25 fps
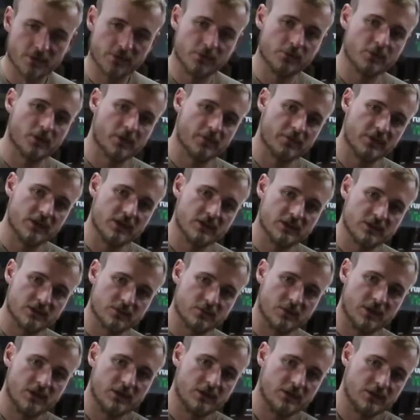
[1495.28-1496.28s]
a new one of these as
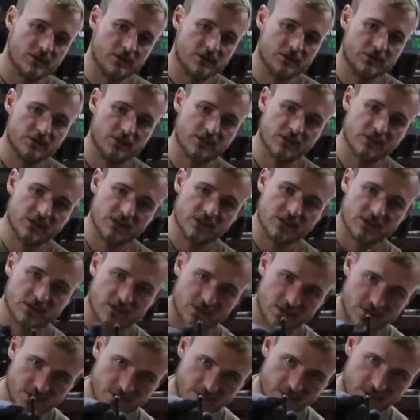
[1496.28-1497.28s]
well. You can see
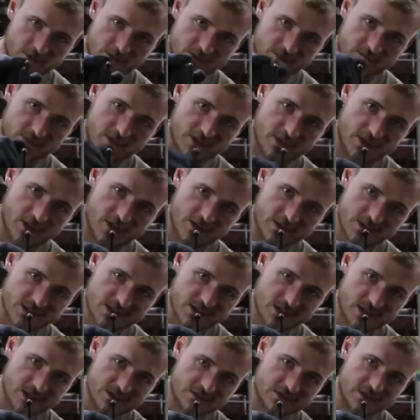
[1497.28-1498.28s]
it's kind of
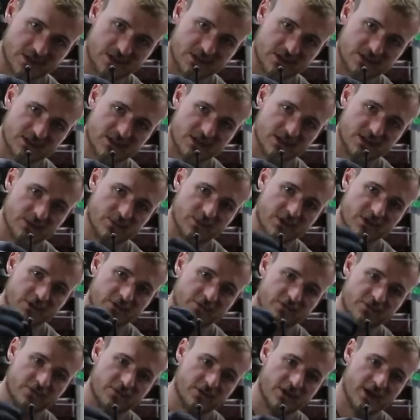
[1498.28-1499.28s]
starting to get a tiny bit
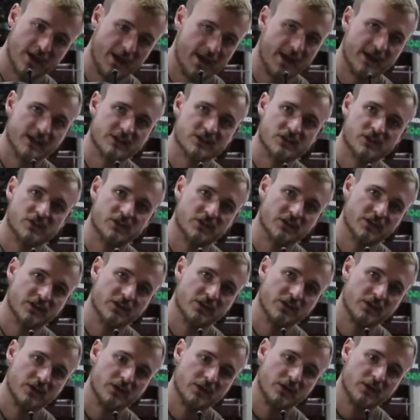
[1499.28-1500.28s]
of a hat on,
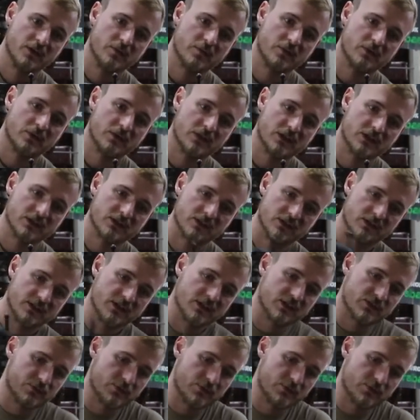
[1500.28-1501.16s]
more or less, and that's